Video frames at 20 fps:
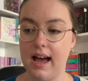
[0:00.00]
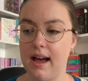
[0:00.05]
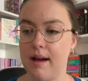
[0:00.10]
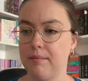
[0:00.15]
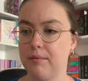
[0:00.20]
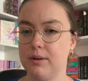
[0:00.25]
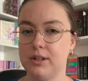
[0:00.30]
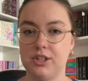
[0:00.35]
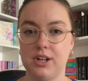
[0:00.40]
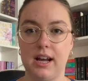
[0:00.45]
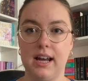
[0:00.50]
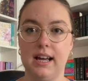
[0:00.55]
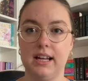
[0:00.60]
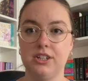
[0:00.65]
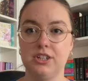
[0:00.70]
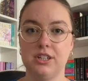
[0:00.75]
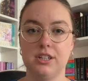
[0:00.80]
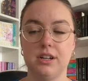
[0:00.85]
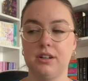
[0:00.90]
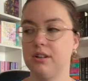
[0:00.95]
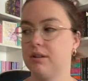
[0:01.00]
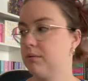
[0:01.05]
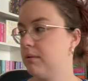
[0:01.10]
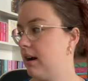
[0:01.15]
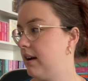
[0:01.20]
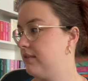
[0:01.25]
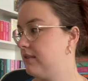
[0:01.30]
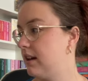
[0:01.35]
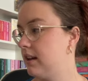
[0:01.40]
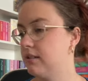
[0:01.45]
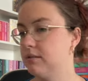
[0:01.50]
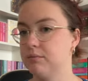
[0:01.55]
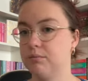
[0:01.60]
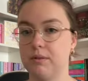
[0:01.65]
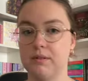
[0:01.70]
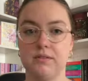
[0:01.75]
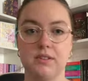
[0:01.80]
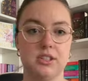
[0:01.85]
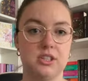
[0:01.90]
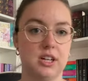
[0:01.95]
which I actually don't know what I've done
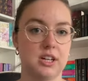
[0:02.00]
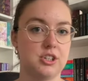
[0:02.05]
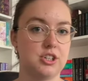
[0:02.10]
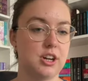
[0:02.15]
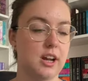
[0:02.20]
with the dust